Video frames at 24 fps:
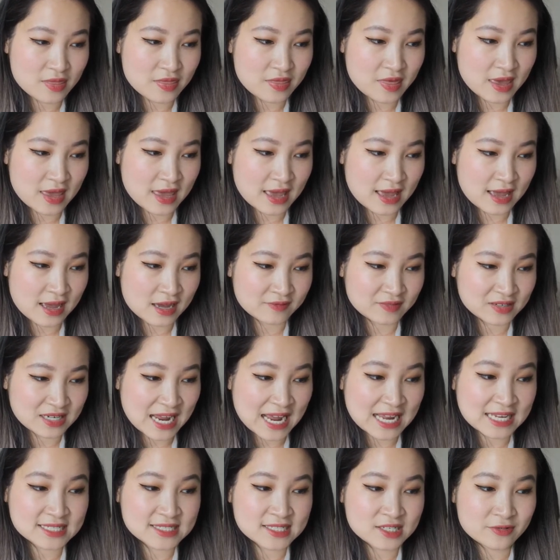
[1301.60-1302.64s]
they have an
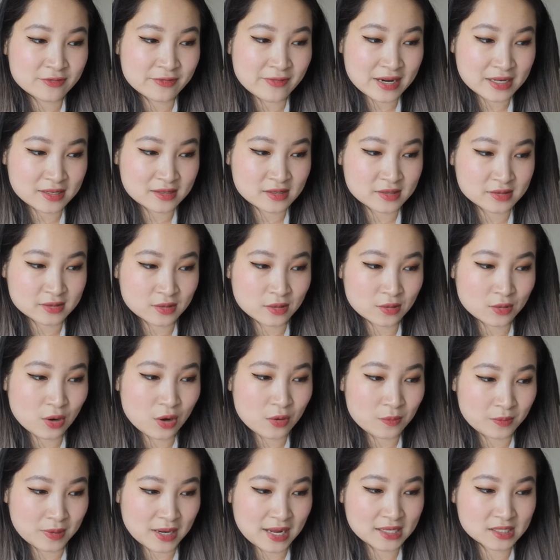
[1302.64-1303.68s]
anti-redness
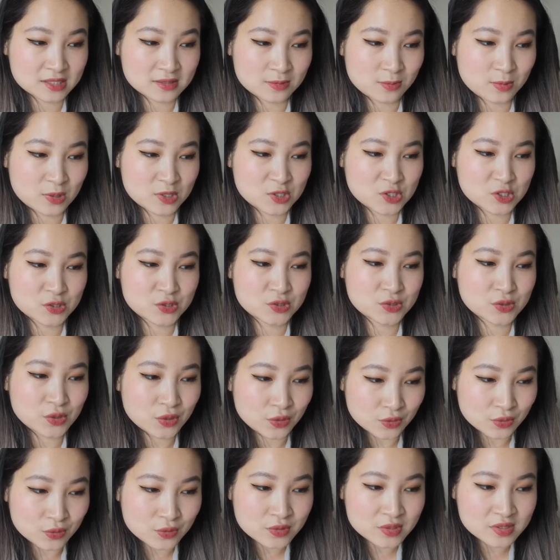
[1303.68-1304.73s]
complex which
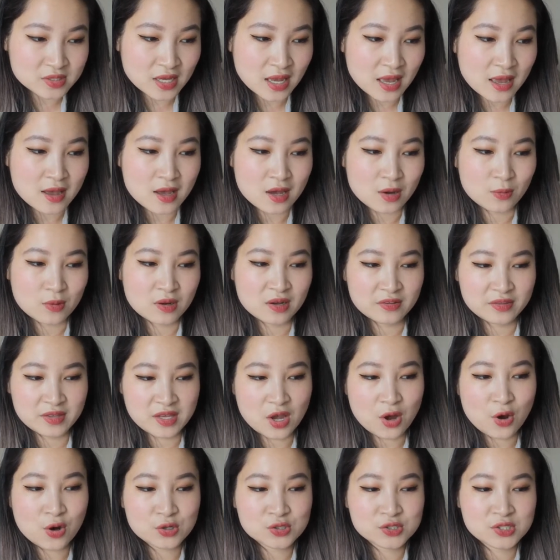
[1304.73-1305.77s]
soothes, while
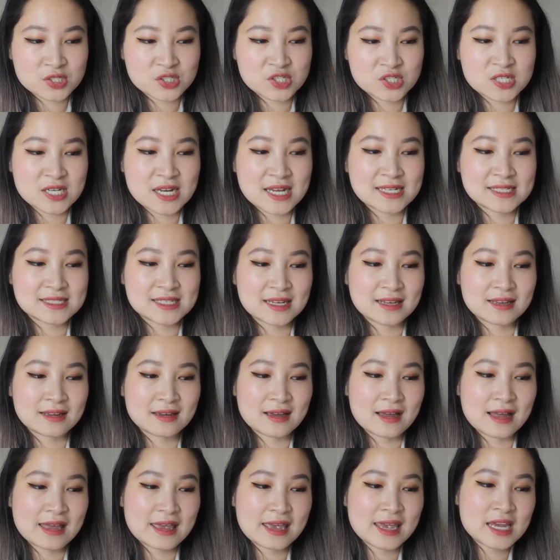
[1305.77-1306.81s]
the oxygenating
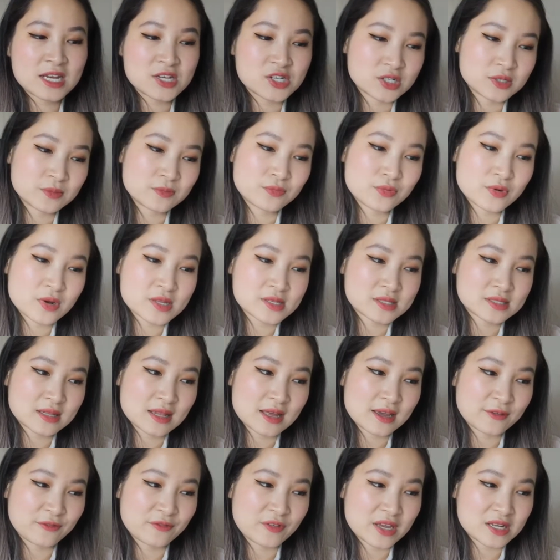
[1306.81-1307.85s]
agent breathes
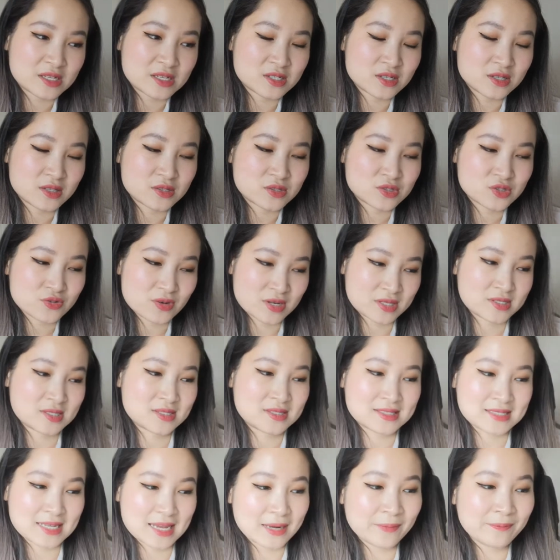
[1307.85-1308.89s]
life into the stressed
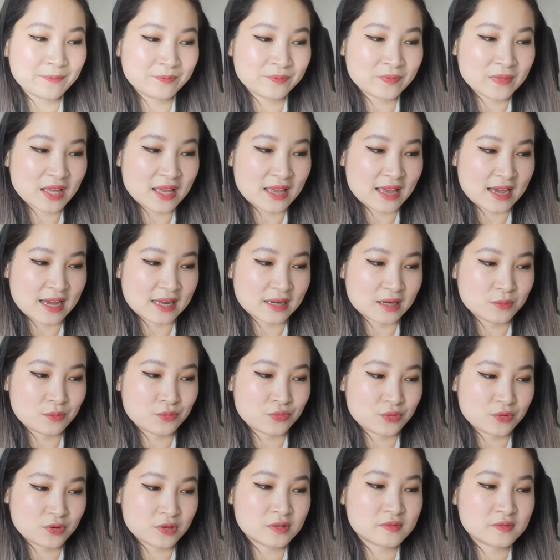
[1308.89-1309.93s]
skin and
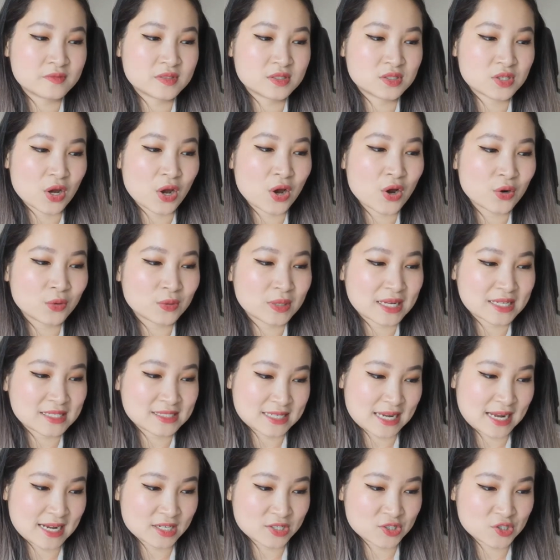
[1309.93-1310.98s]
improves tone and
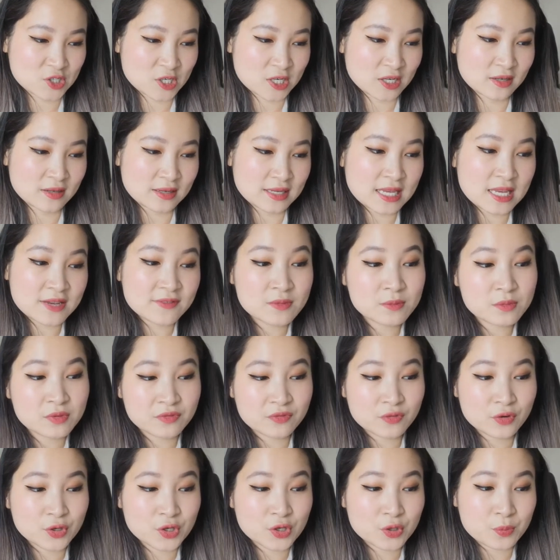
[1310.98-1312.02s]
texture even
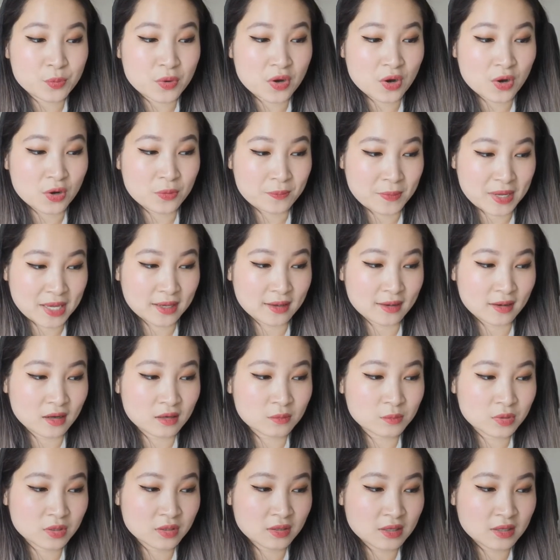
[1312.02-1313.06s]
before you put on makeup.